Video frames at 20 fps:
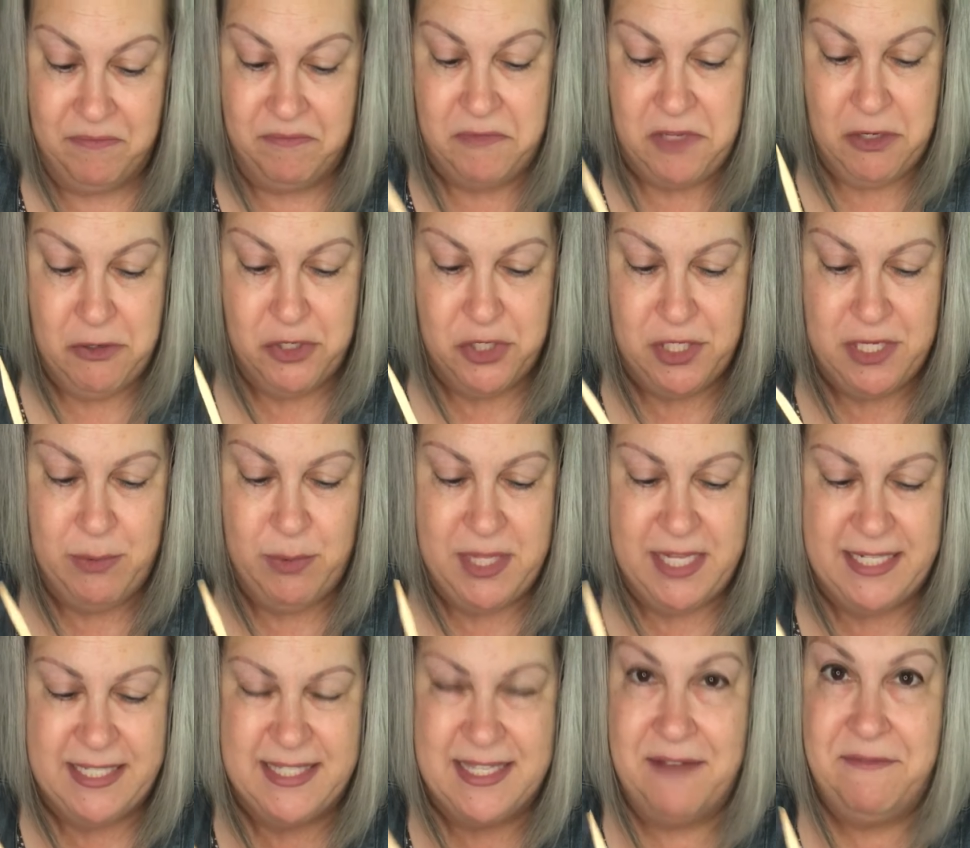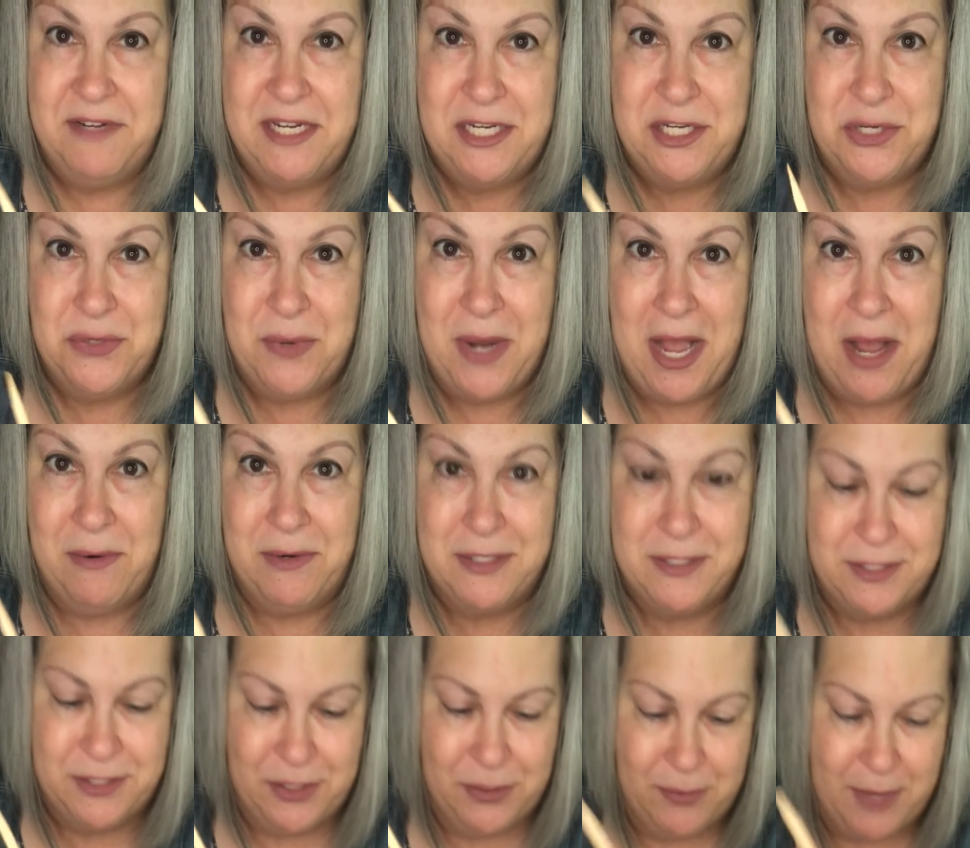Usually within 72
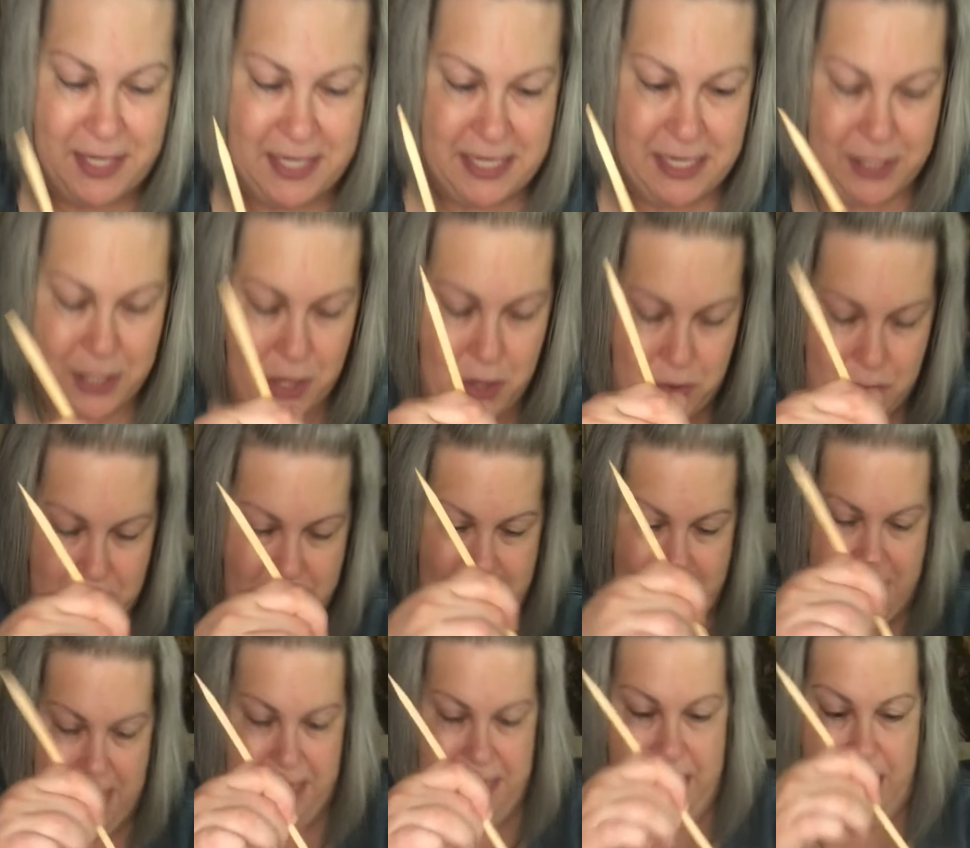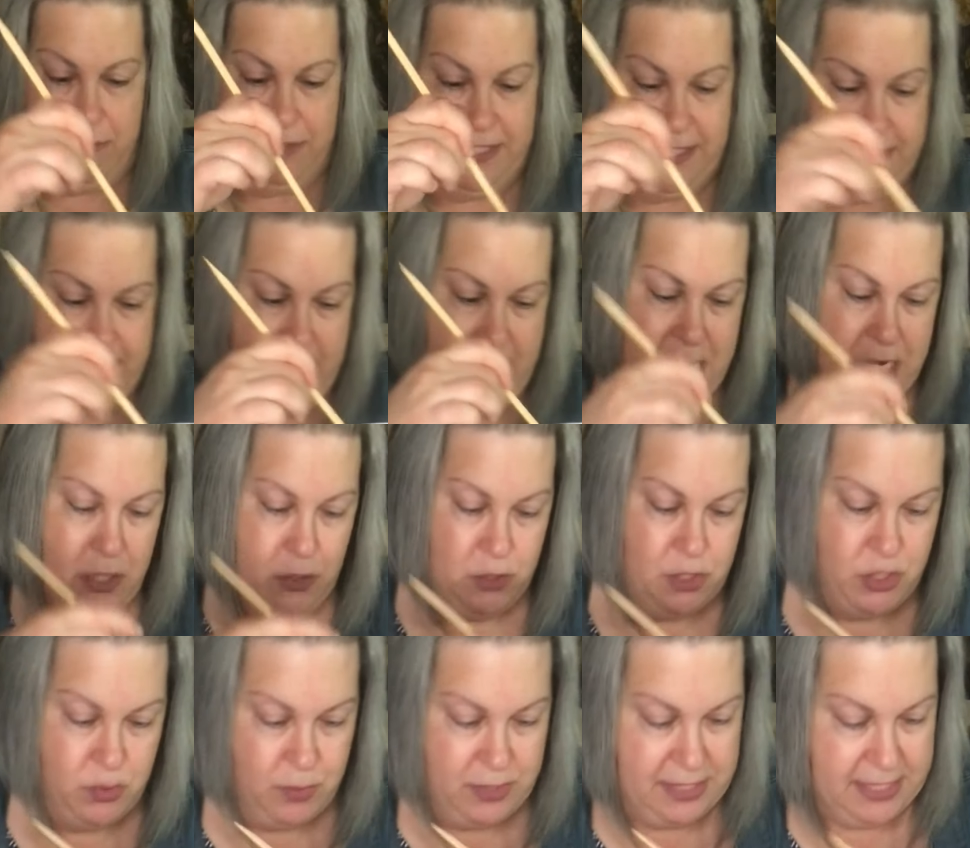hours, they're ready to go. Now, say you're
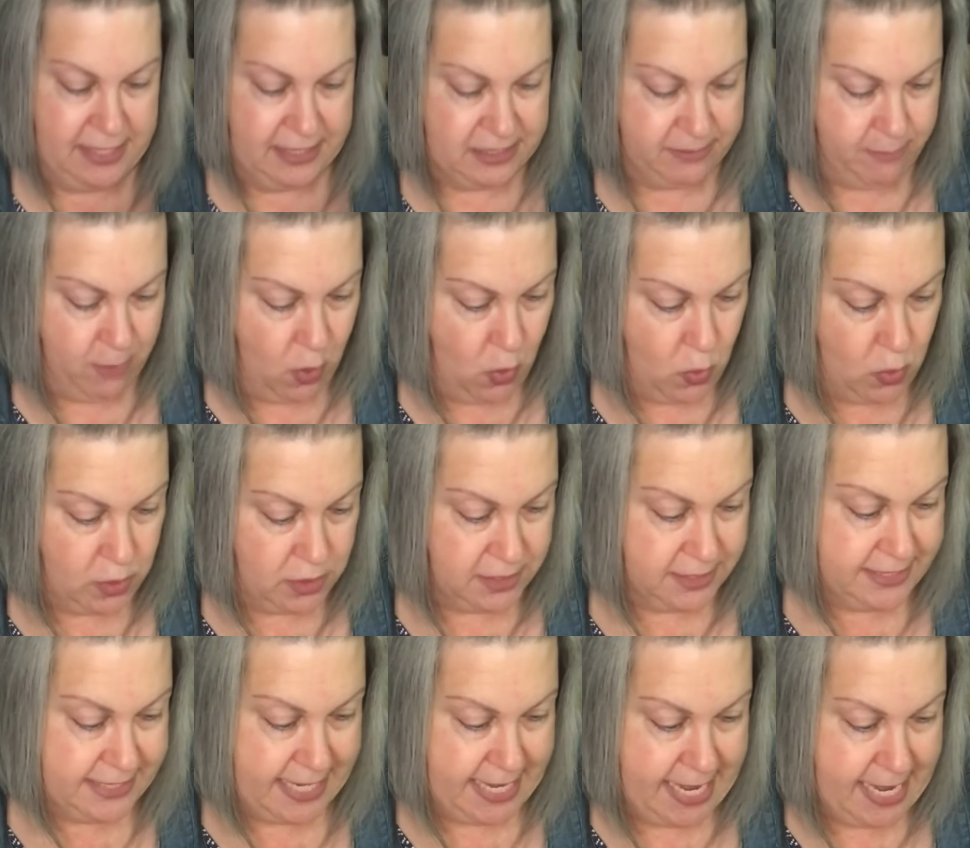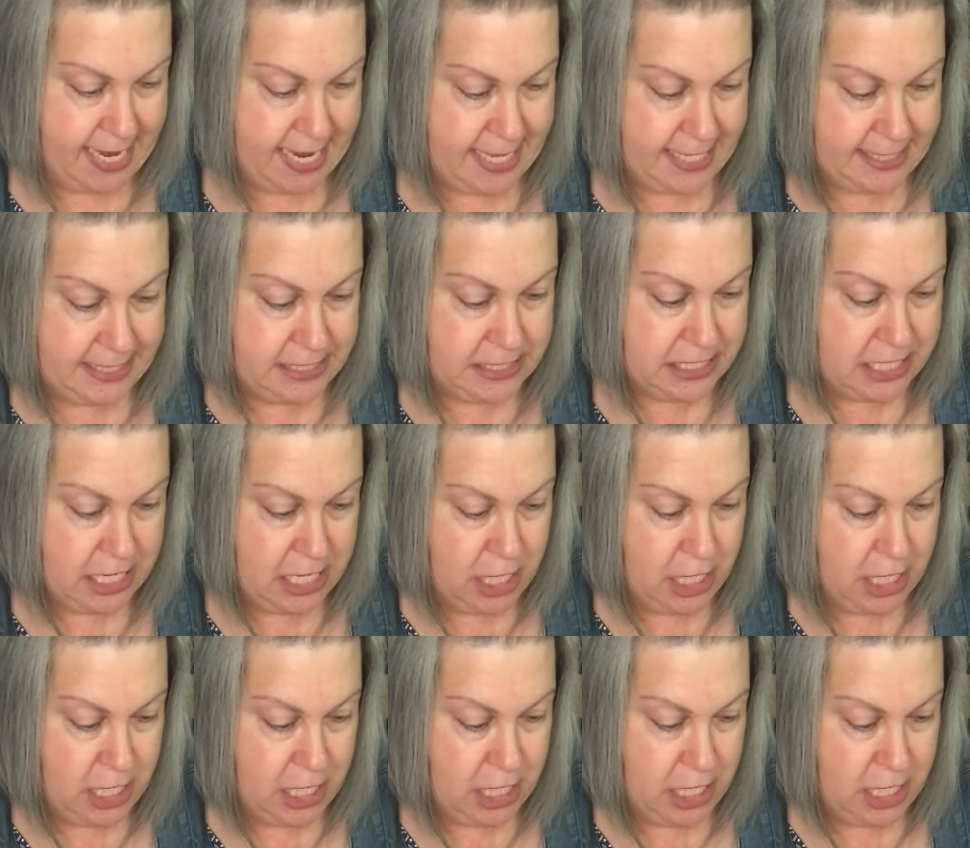doing these molds and